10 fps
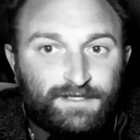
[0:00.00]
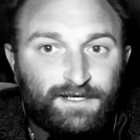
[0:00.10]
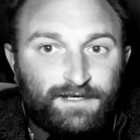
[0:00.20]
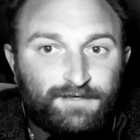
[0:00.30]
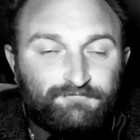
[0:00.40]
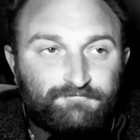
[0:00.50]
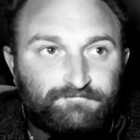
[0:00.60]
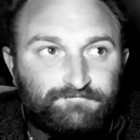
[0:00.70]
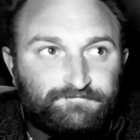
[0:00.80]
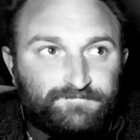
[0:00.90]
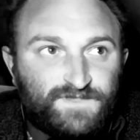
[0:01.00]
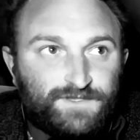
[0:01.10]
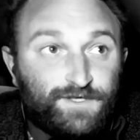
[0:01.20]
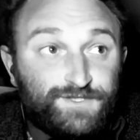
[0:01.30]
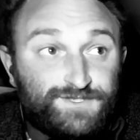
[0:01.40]
um,
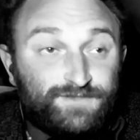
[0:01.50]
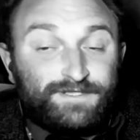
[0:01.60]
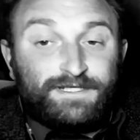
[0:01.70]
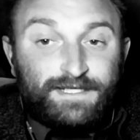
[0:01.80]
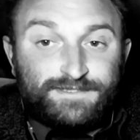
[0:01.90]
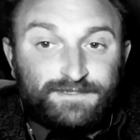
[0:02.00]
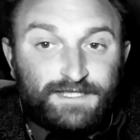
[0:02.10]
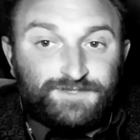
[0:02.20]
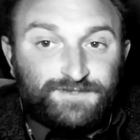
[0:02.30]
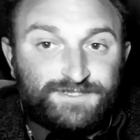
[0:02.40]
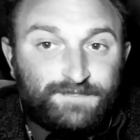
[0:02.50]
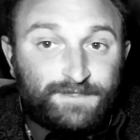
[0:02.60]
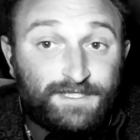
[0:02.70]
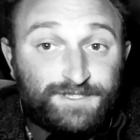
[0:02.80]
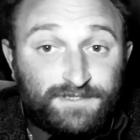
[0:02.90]
those who need intellectual
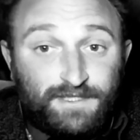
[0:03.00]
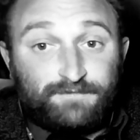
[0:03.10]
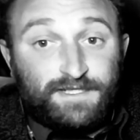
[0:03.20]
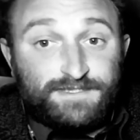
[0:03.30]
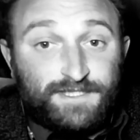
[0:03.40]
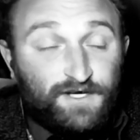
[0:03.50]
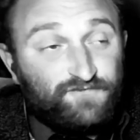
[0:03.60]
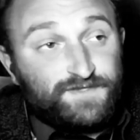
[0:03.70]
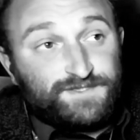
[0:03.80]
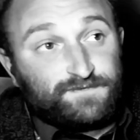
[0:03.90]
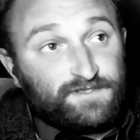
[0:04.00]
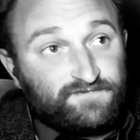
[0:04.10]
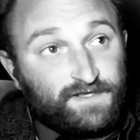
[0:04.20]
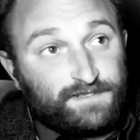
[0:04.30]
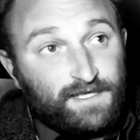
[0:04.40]
stimulation like myself. It's a really
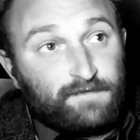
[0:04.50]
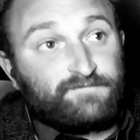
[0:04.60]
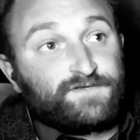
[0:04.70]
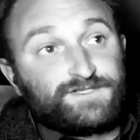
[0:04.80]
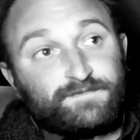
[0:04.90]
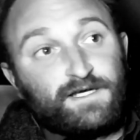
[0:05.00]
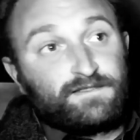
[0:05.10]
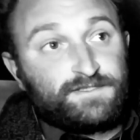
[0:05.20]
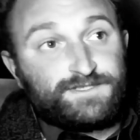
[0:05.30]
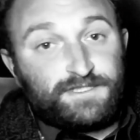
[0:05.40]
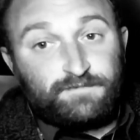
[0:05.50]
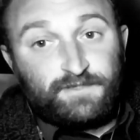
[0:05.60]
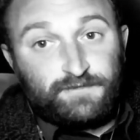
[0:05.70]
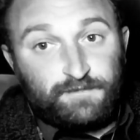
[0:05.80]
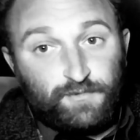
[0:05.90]
fun game. For some others, it could
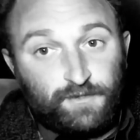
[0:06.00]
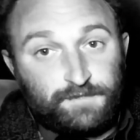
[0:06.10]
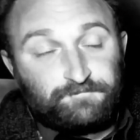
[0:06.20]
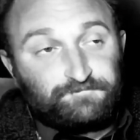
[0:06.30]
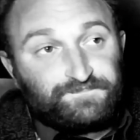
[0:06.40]
be really boring.